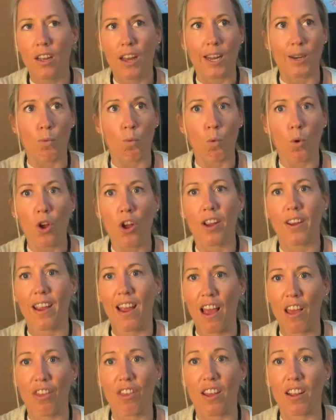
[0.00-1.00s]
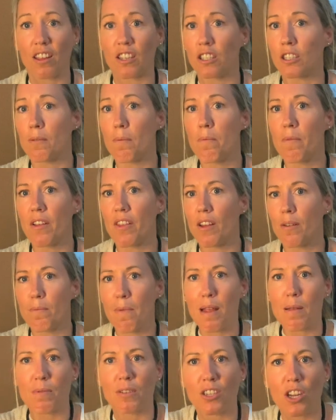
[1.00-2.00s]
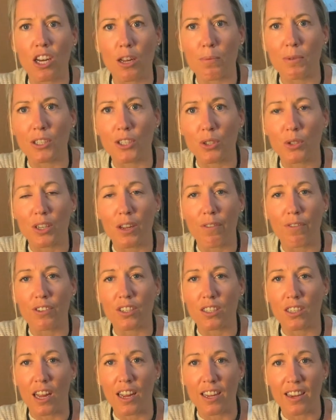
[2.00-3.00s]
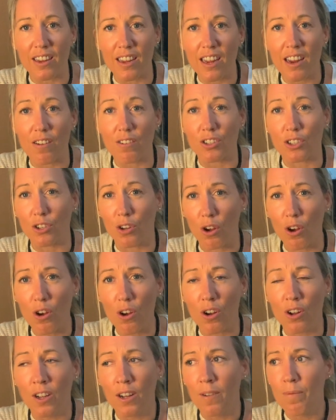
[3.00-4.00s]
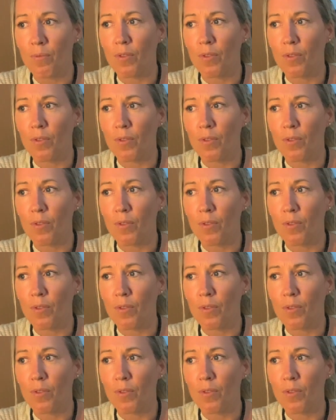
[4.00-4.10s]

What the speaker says: and work ethic that somebody that maybe has only been doing it for a year has got.